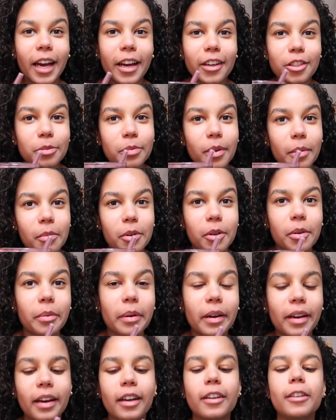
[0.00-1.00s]
I remember
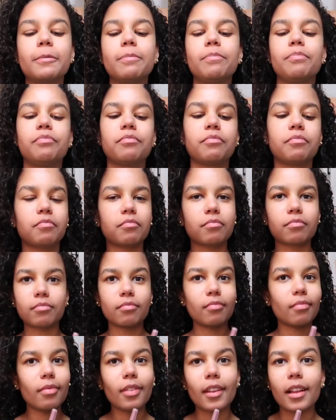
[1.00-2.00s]
when I
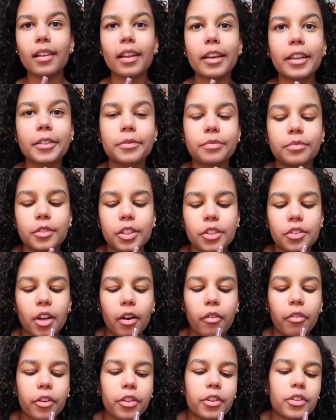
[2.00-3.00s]
like
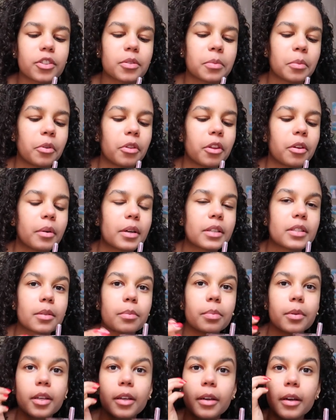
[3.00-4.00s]
discovered this smoothie
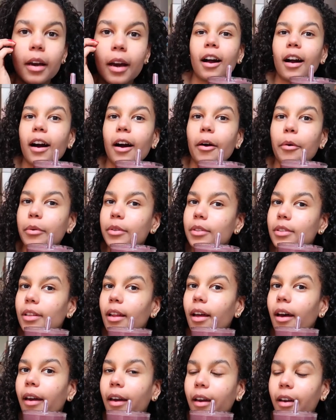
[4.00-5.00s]
recipe, I was
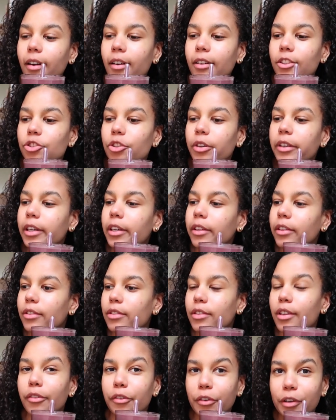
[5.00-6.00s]
like drinking
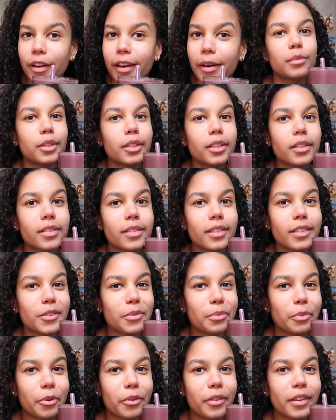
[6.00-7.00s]
this every day because
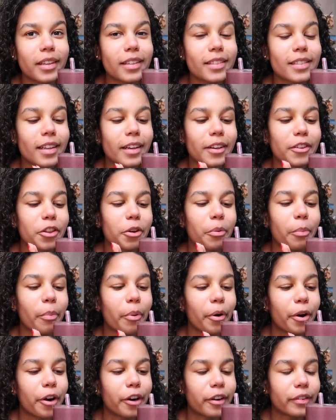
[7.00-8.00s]
this smoothie is like the
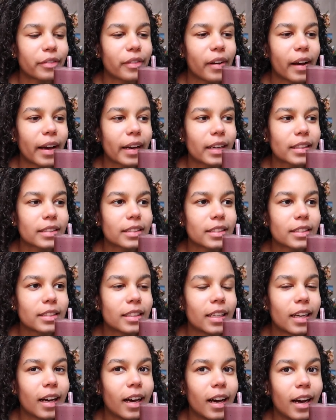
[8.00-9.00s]
perfect
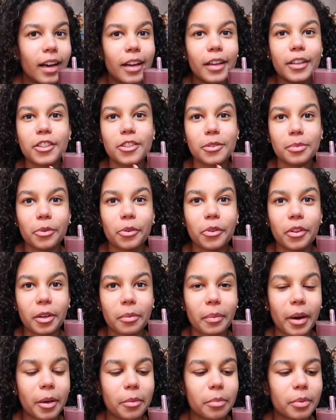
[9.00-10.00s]
smoothie
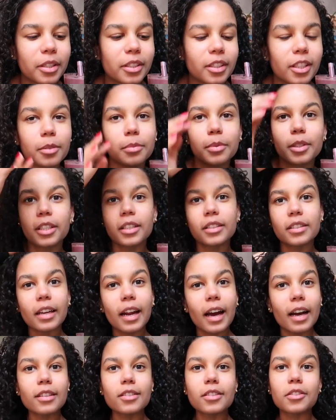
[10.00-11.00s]
in my opinion because it
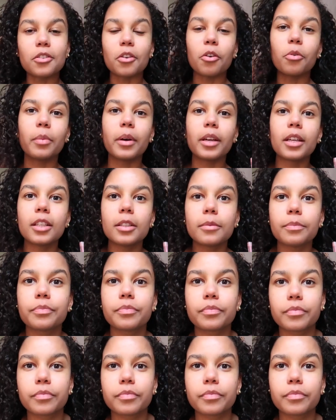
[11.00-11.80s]
has so many